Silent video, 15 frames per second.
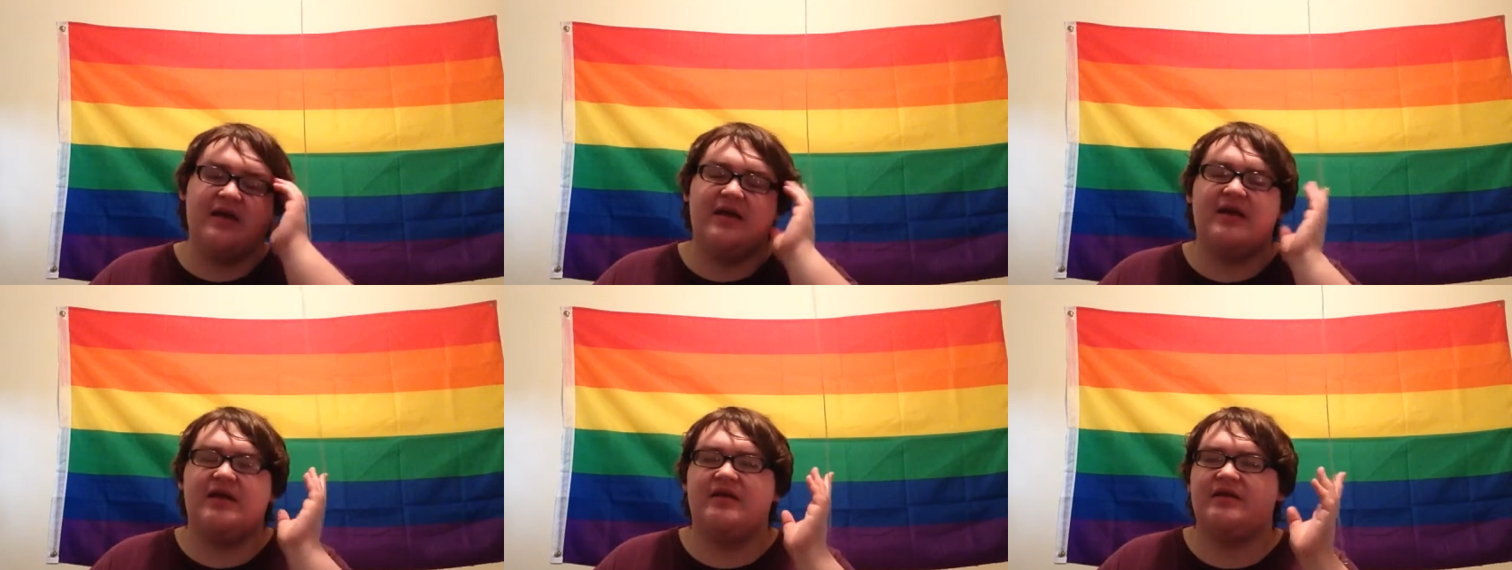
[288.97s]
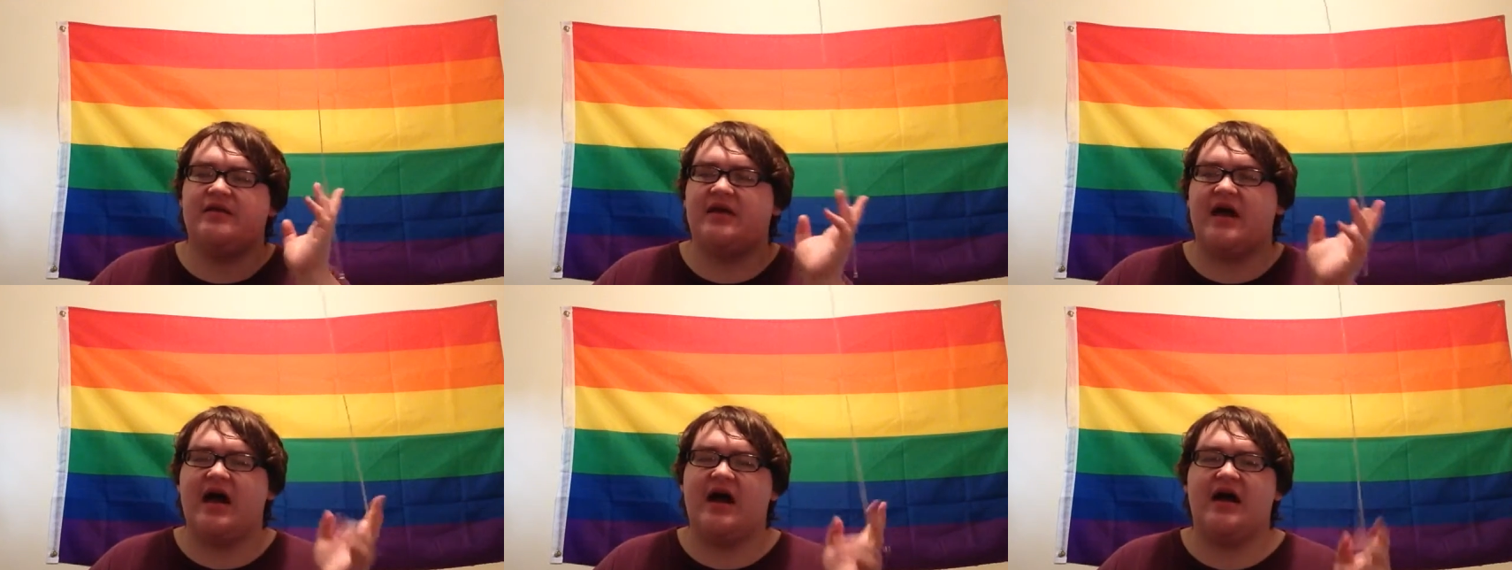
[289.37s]

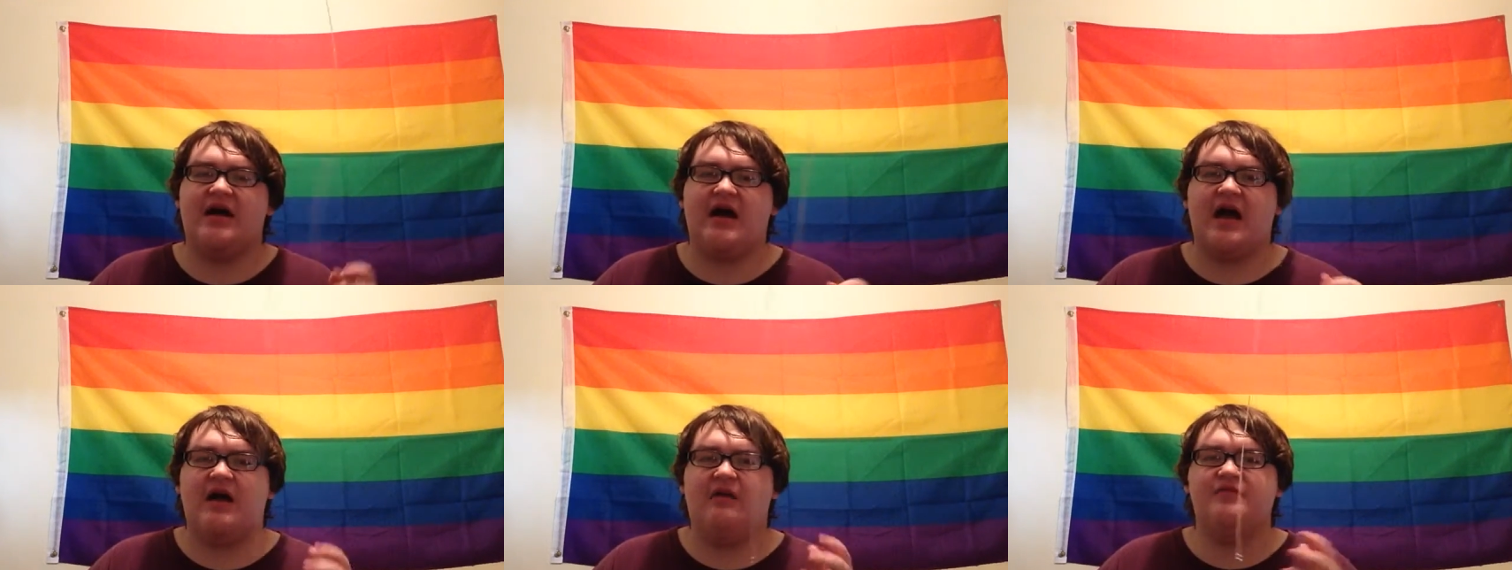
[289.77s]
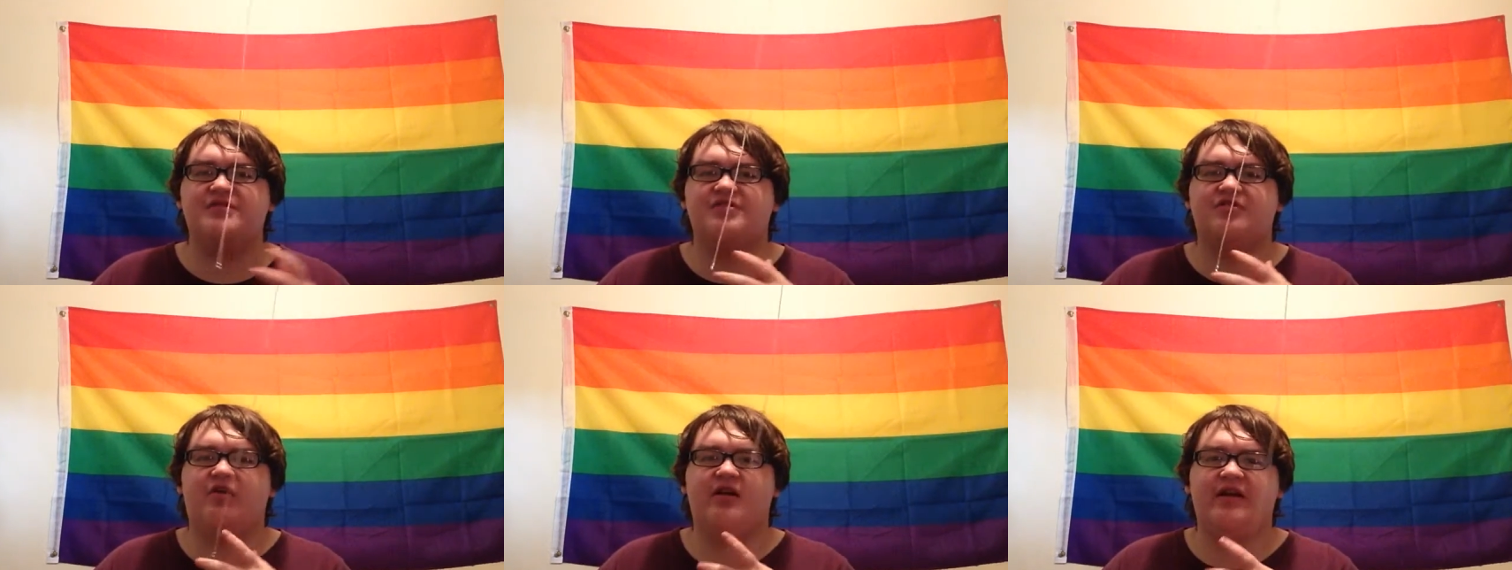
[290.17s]
And I, I
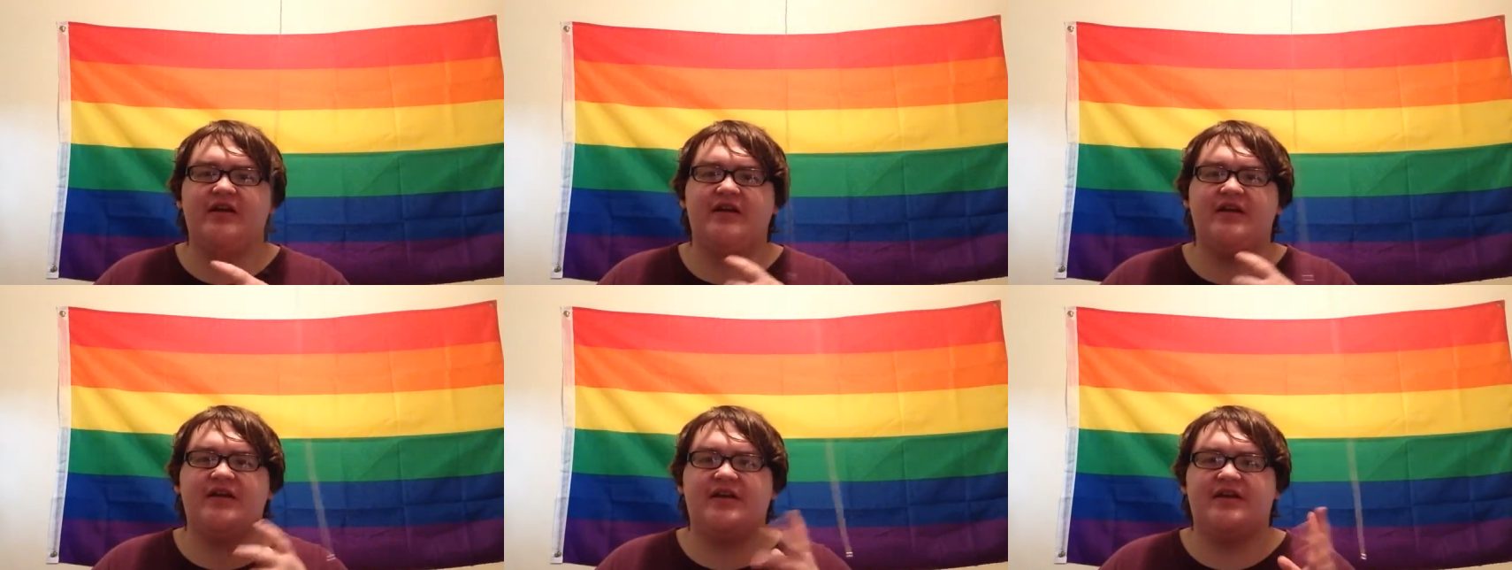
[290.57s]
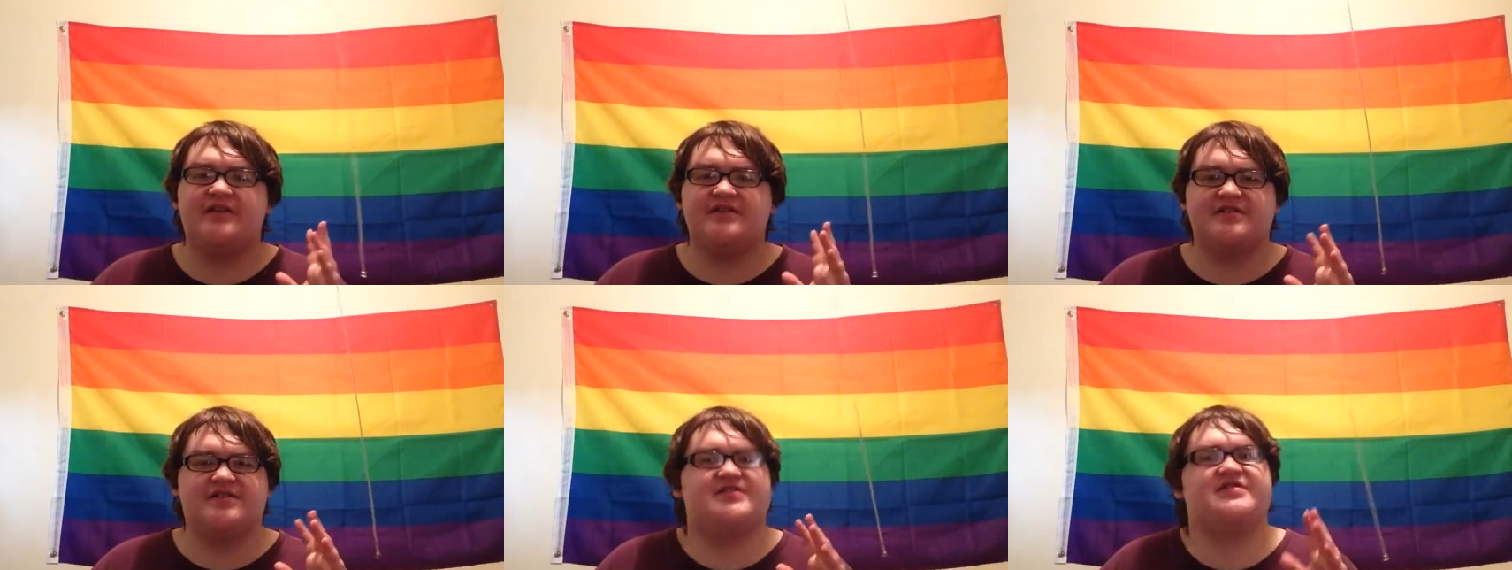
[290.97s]
was starting to
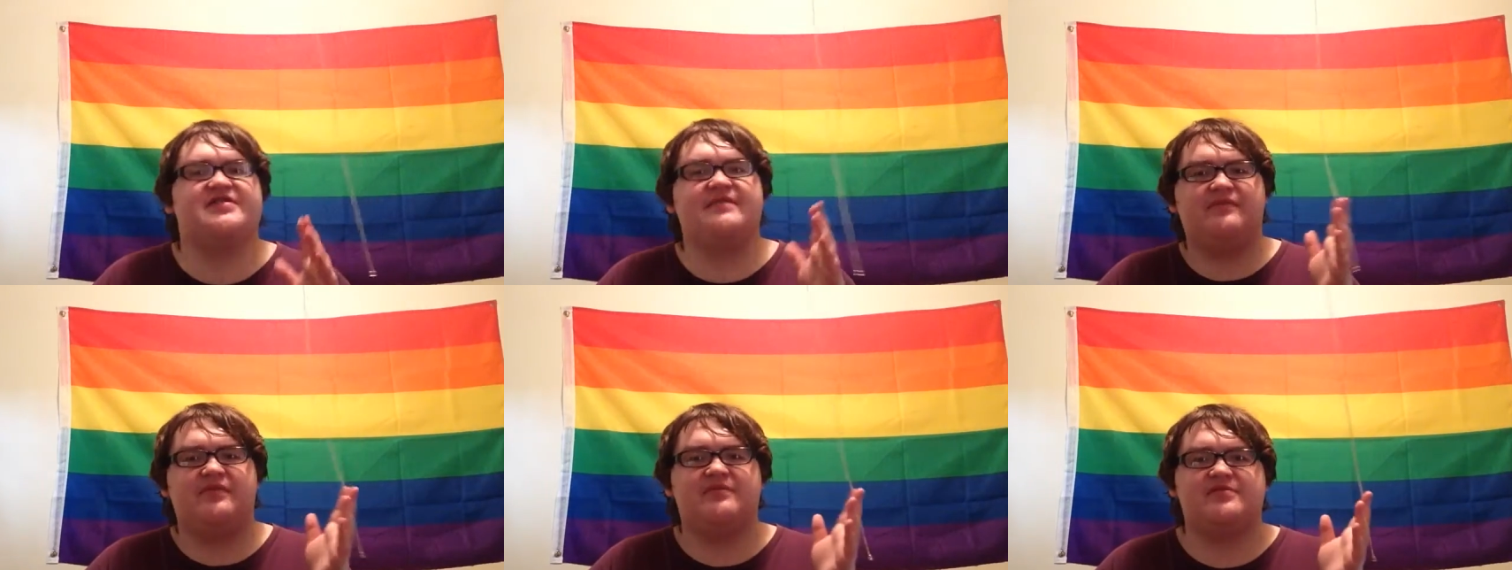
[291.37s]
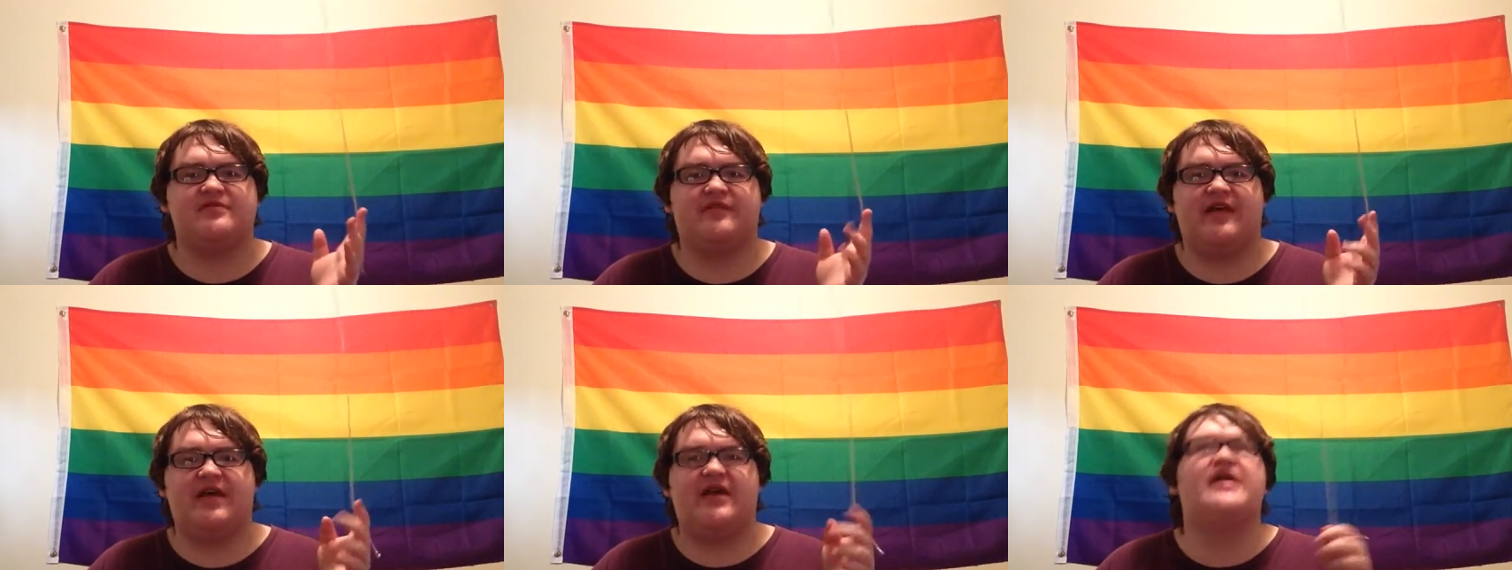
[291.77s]
get symptoms
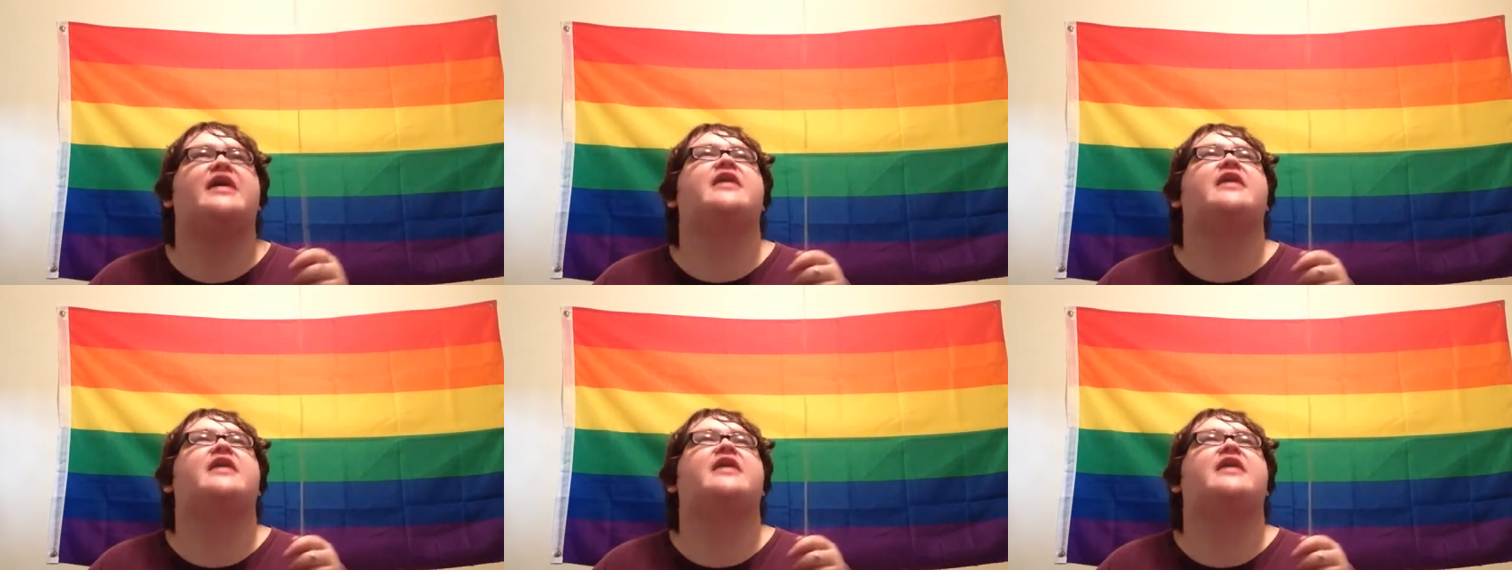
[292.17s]
of that.